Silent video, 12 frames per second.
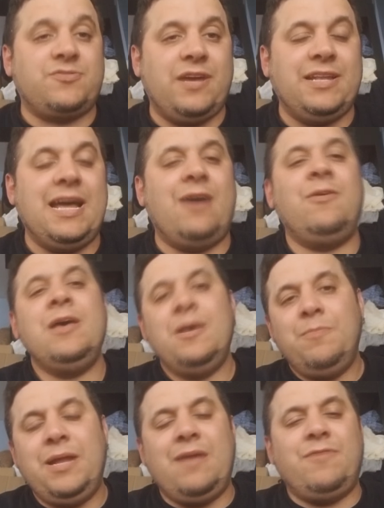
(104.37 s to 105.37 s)
right now
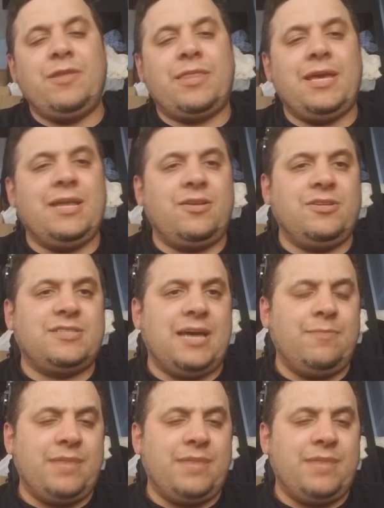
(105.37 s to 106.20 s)
but everything in good time.